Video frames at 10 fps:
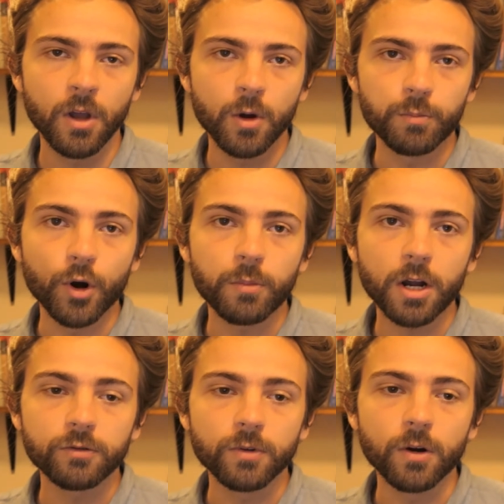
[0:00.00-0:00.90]

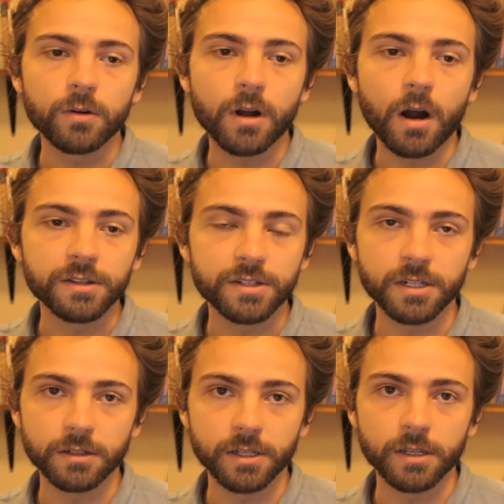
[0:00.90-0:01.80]
Beaumont wrote
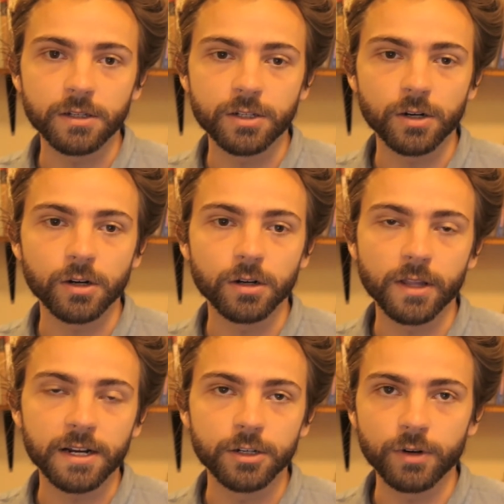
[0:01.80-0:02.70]
constantly to her
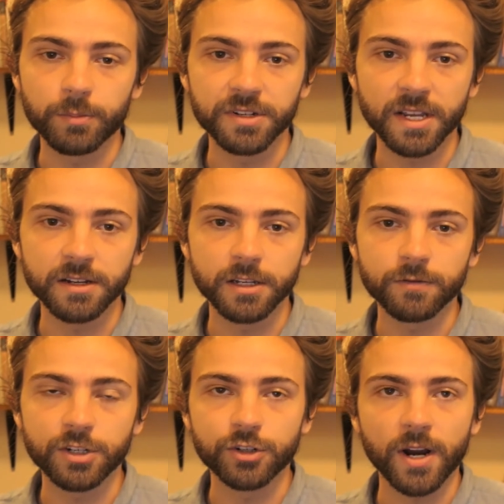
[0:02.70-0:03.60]
elected representatives
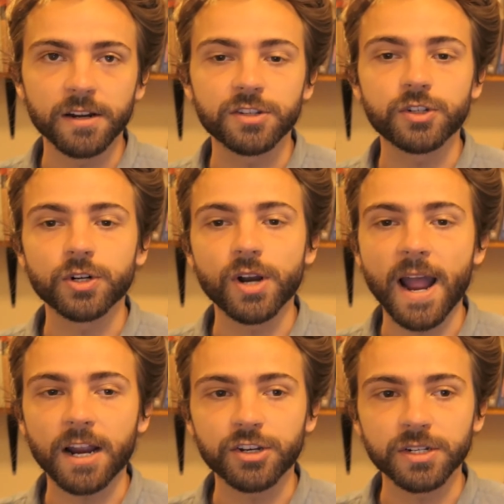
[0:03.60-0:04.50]
to try to stir
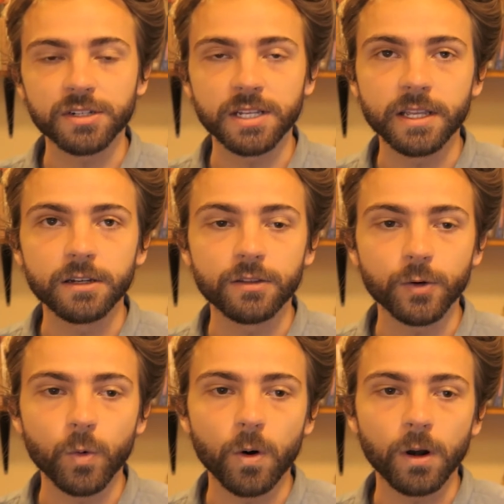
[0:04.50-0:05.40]
action to end the
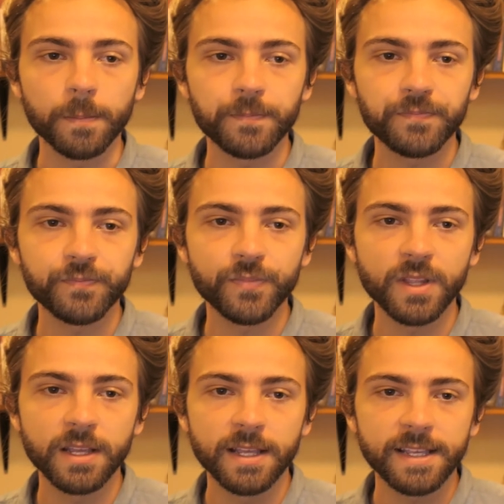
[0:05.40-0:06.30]
war.
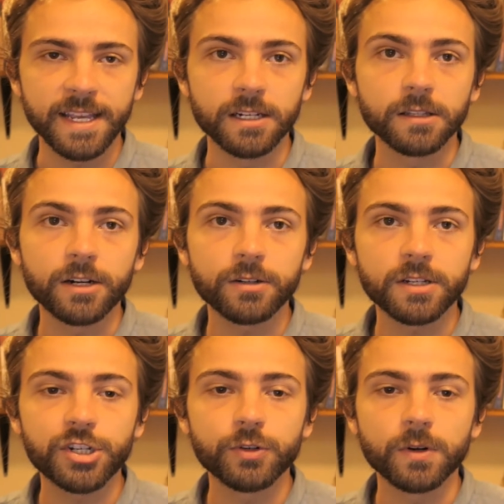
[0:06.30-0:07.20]
In a letter
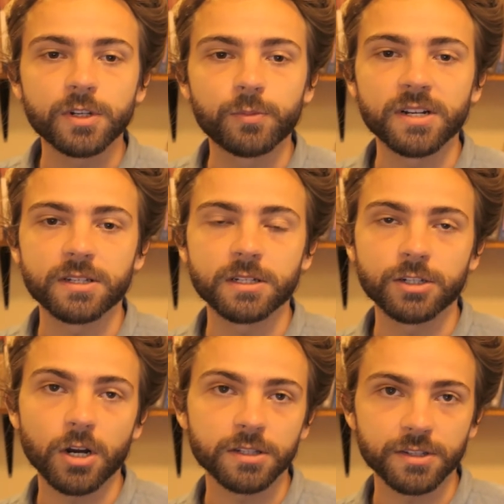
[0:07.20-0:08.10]
that she wrote to President
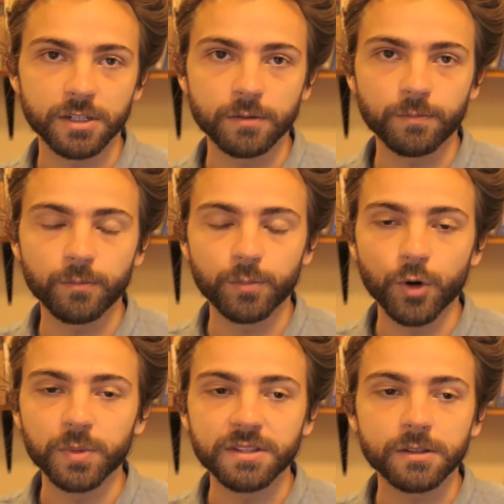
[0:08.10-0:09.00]
Johnson,
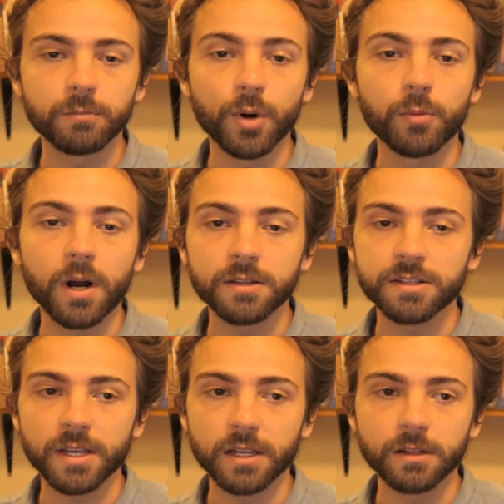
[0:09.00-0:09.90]
Beaumont
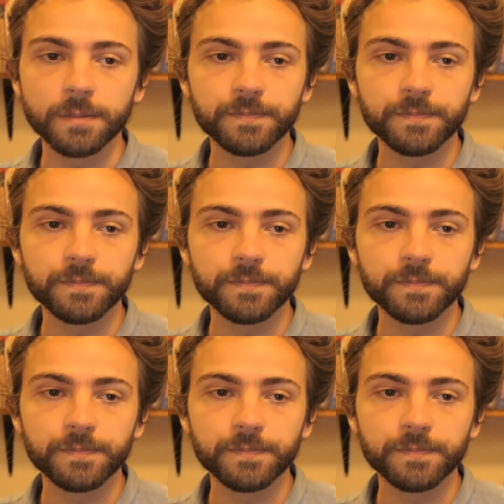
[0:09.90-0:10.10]
said,